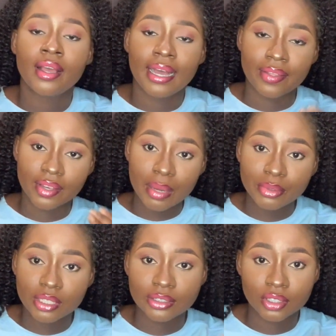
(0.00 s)
Another
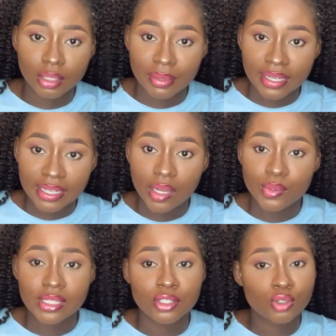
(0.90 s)
method I talked about now
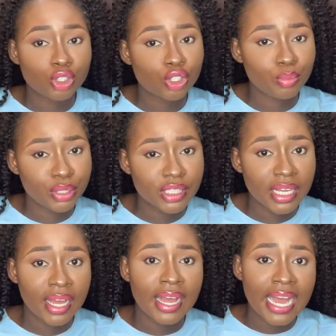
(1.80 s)
is social
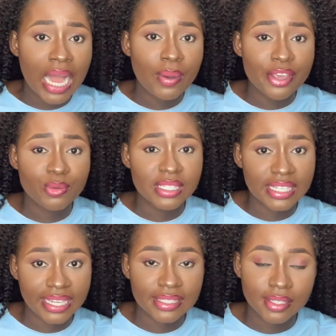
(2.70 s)
media, how I use
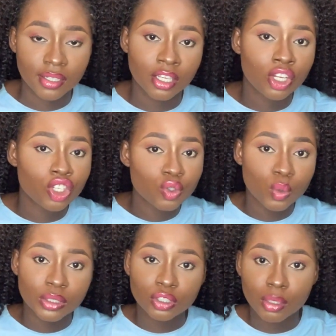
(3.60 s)
LinkedIn. So
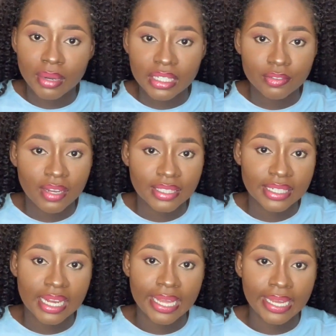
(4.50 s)
I talked about the fact
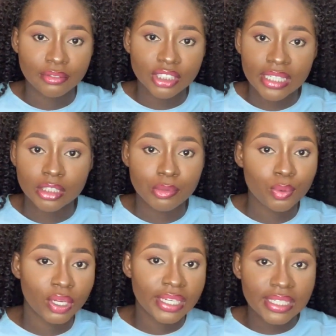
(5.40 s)
that I reached out to
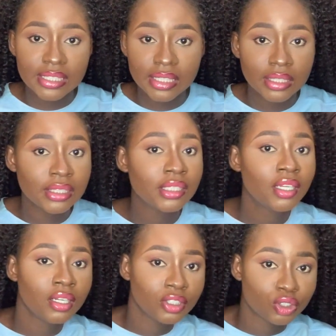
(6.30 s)
people on LinkedIn
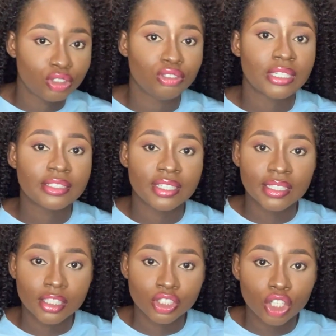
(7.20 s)
to try to
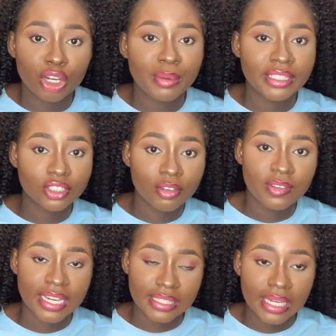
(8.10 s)
get a job and stuff
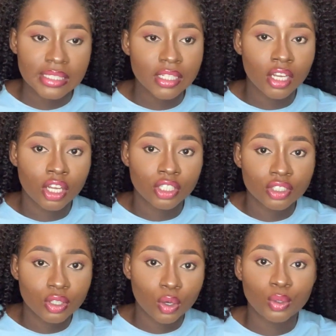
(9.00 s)
like that.
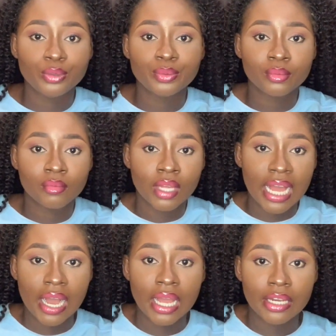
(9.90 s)
So
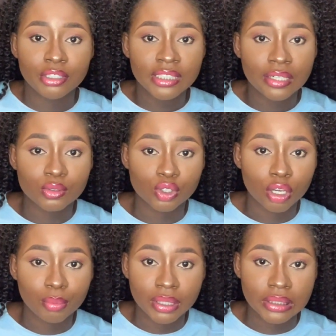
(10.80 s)
I reached out to
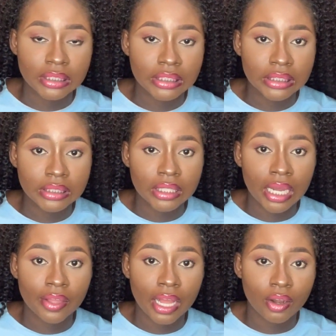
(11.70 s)
somebody.
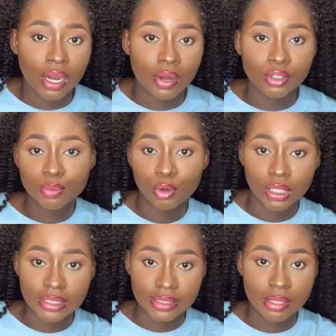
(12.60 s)
I don't call
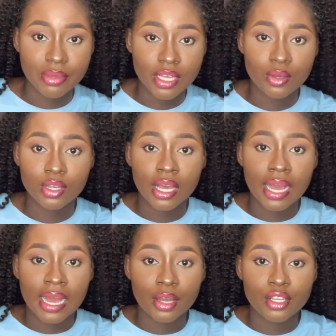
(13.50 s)
his name.
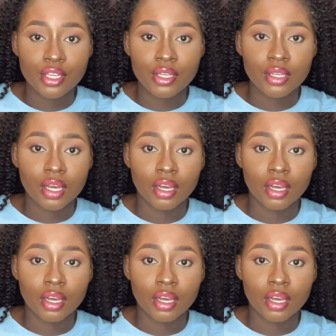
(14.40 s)
He